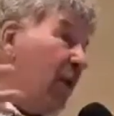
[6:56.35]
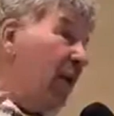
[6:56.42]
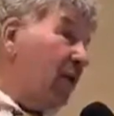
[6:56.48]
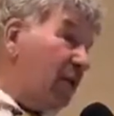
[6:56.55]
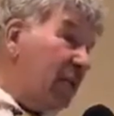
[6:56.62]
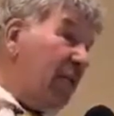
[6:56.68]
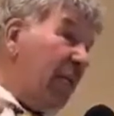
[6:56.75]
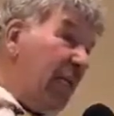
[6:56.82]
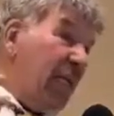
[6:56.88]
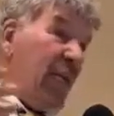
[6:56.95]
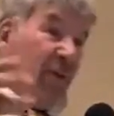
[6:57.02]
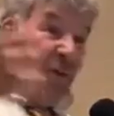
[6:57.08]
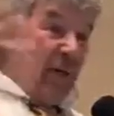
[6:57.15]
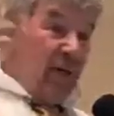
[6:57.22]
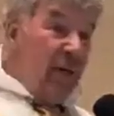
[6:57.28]
you know, city
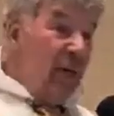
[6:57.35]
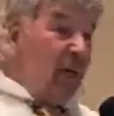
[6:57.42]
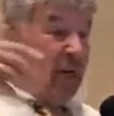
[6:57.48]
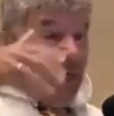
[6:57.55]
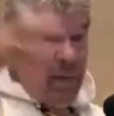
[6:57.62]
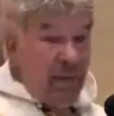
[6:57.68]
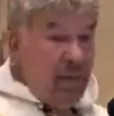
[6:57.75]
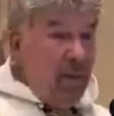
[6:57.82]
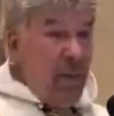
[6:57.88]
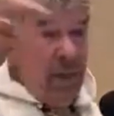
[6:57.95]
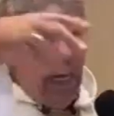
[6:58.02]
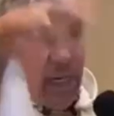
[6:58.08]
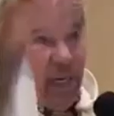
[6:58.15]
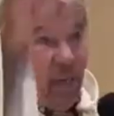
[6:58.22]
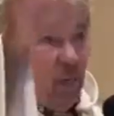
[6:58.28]
living. So we,
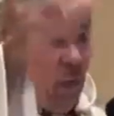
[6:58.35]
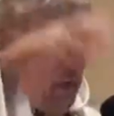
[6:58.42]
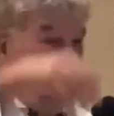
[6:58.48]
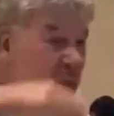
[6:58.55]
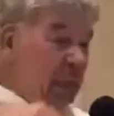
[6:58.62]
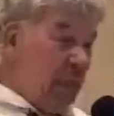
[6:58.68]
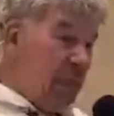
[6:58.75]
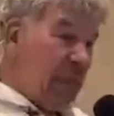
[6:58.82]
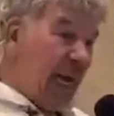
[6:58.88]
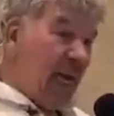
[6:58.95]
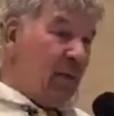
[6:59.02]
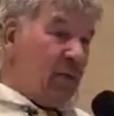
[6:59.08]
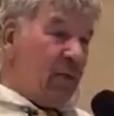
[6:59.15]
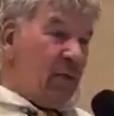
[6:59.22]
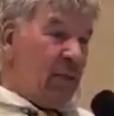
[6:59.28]
I could walk to his
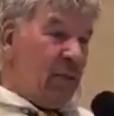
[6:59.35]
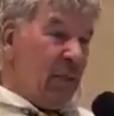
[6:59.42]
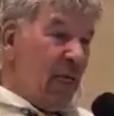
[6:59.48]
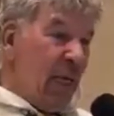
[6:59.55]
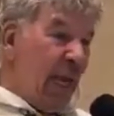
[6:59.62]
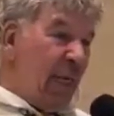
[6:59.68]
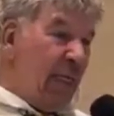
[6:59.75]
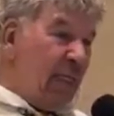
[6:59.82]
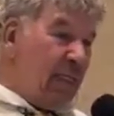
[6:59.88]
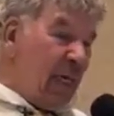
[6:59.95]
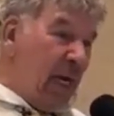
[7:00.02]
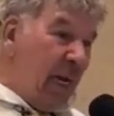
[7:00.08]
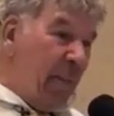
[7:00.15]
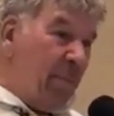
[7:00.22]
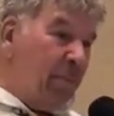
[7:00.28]
house
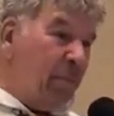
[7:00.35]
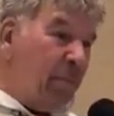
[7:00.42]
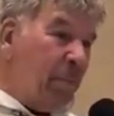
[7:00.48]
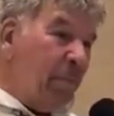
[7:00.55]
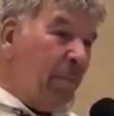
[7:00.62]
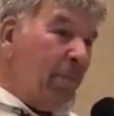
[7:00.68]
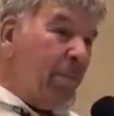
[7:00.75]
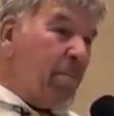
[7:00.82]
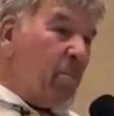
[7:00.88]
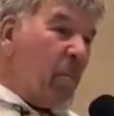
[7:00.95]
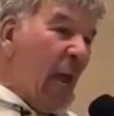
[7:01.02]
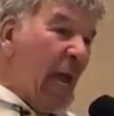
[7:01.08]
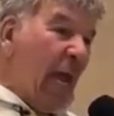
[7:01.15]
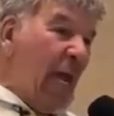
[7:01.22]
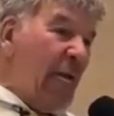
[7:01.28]
anytime.
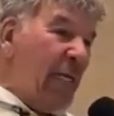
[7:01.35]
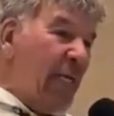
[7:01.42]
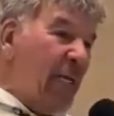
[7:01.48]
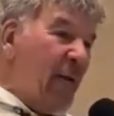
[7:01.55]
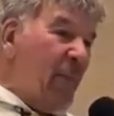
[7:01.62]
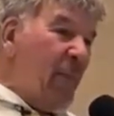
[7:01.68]
And